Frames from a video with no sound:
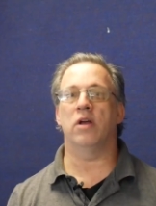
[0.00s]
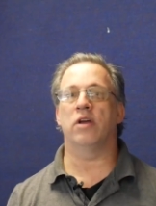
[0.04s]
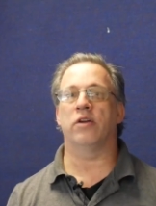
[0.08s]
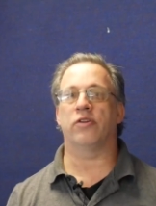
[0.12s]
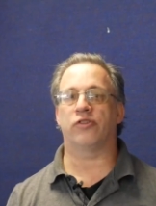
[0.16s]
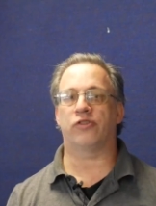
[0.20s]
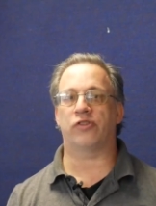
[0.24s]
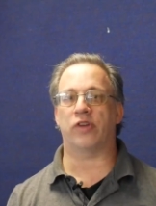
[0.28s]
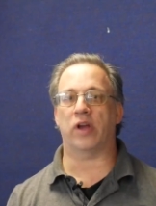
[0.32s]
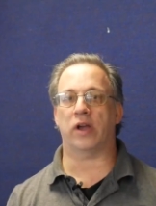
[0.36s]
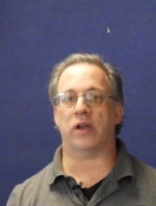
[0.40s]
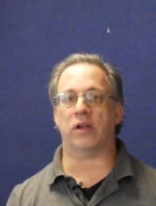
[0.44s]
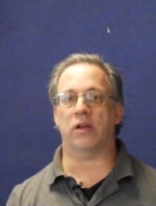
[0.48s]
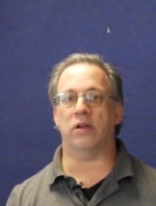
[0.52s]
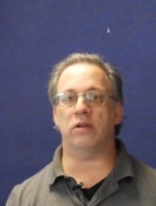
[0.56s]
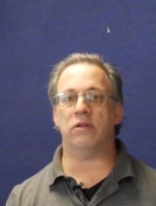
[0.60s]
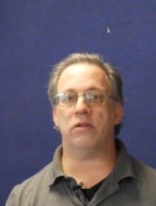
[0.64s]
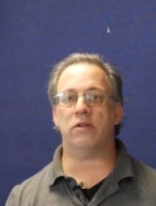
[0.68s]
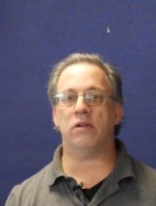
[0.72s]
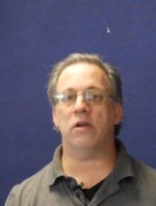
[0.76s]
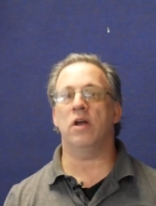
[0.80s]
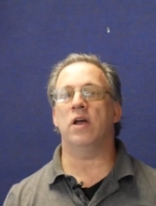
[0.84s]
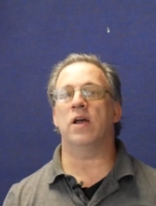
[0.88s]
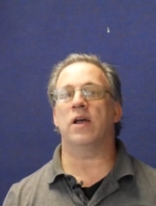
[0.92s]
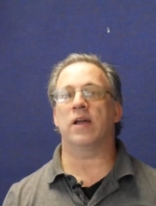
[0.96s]

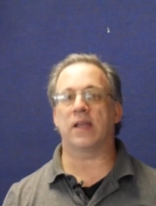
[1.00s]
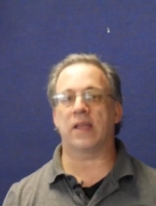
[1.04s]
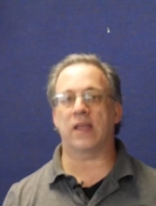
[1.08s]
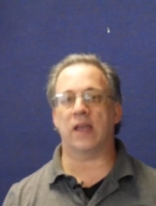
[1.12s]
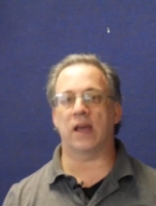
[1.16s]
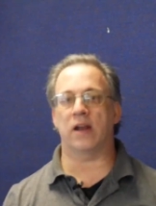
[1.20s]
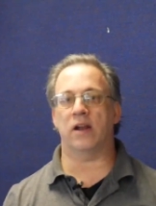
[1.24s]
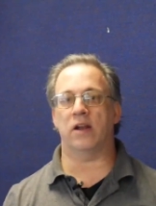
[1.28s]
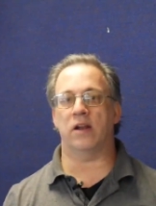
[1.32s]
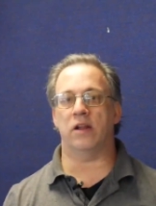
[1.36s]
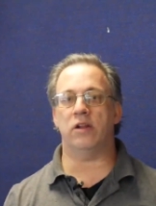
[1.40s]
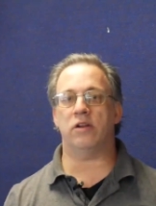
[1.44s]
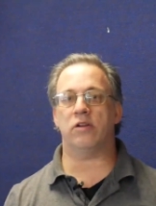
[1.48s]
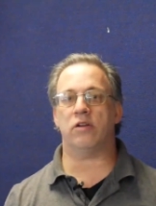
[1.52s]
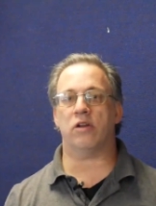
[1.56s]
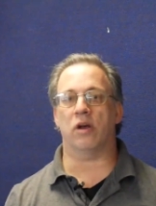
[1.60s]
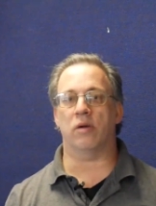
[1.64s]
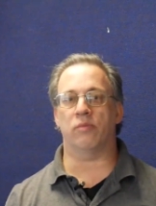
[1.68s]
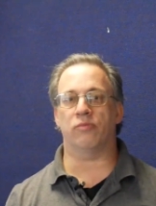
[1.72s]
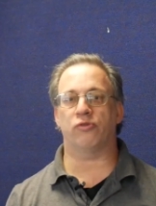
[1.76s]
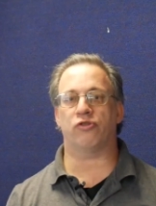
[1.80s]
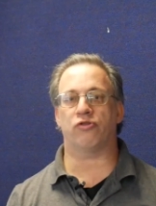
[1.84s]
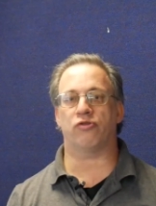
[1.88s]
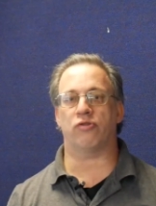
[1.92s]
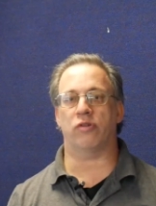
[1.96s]
Second, get an
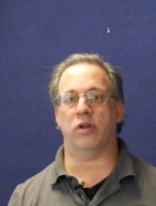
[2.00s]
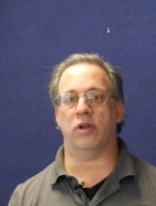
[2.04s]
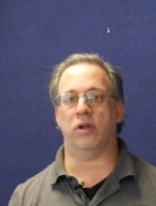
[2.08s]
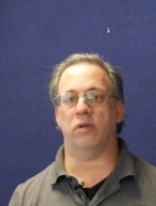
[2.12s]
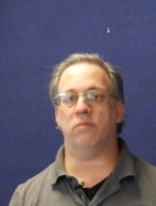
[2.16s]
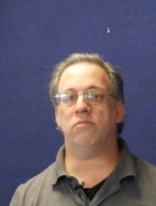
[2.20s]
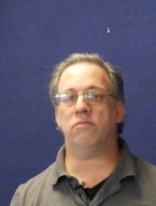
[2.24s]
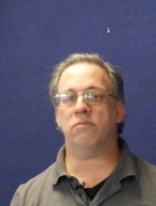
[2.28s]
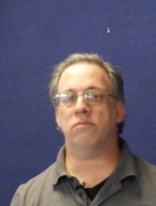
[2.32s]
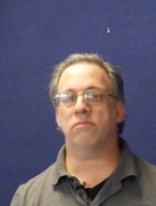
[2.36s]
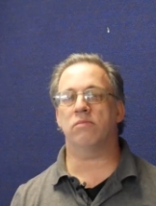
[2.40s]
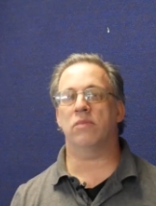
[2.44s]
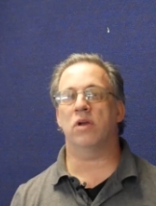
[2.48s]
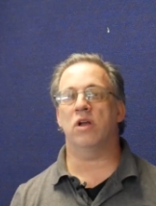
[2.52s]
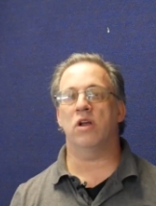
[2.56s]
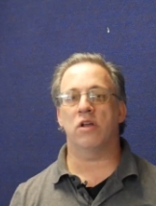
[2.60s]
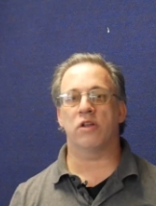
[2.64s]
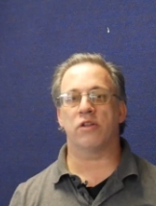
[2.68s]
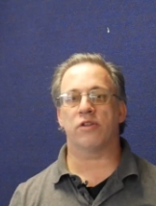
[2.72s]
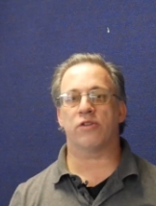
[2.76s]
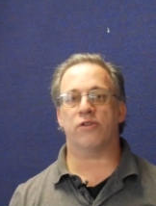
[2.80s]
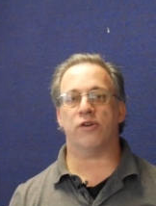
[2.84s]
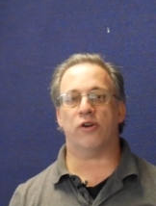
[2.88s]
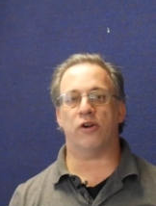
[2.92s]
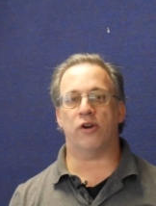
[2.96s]
income stream.
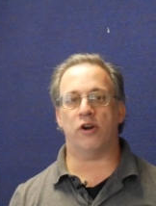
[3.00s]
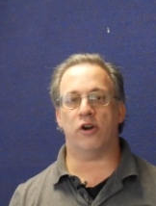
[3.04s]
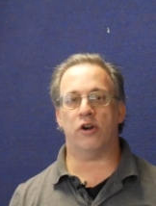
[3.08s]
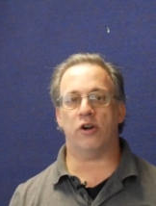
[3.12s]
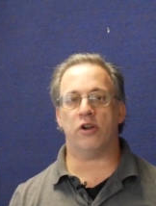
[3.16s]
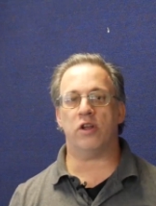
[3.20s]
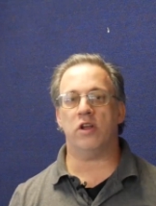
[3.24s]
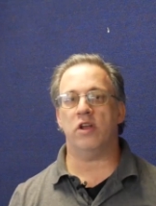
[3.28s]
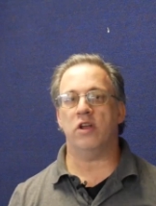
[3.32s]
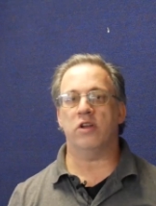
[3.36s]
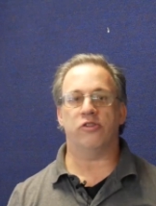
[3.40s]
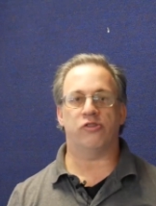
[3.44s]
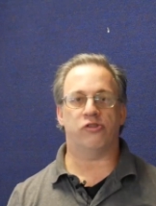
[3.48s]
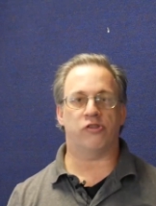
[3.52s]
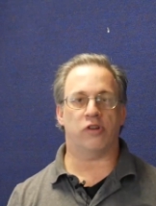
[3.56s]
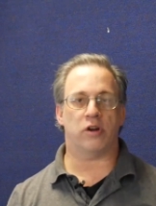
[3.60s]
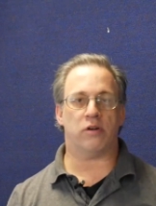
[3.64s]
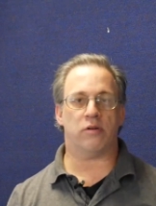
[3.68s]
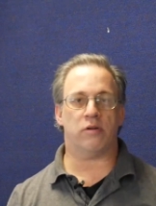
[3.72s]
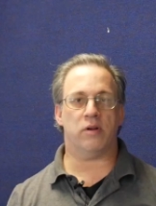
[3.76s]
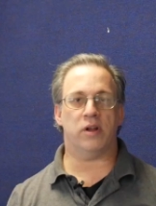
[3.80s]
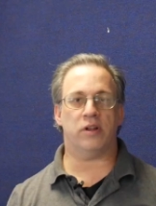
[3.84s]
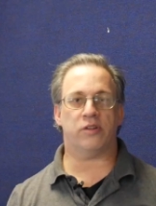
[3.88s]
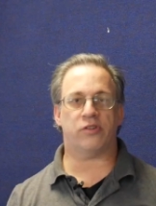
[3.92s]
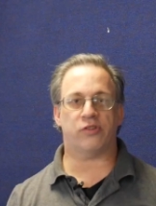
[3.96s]
Third,
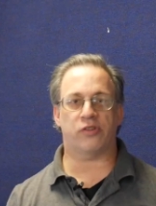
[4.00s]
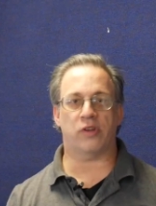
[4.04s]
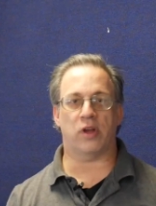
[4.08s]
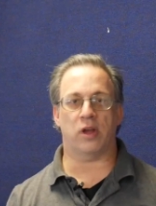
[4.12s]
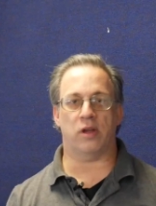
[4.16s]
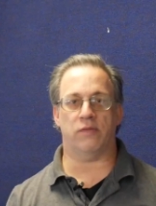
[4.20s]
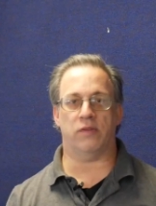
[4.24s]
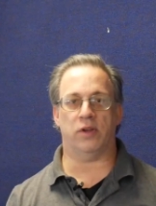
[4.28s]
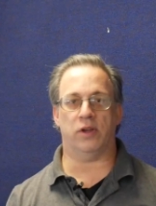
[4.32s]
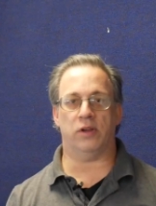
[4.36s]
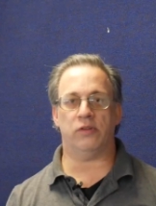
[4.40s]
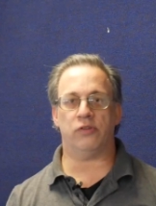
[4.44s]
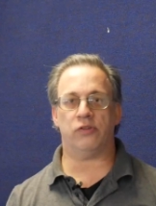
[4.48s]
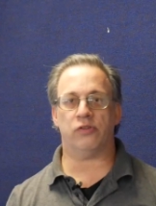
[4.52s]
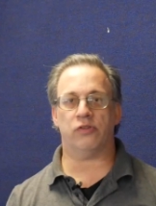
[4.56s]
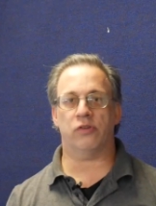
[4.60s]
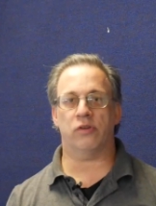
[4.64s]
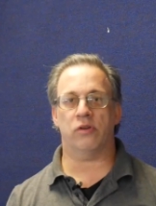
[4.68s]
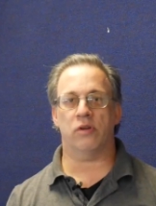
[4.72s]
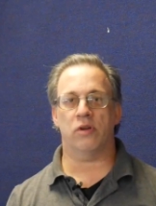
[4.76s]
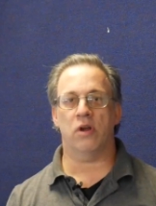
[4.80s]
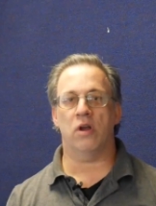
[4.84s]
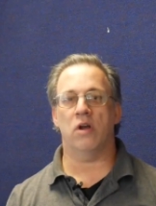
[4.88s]
generate savings.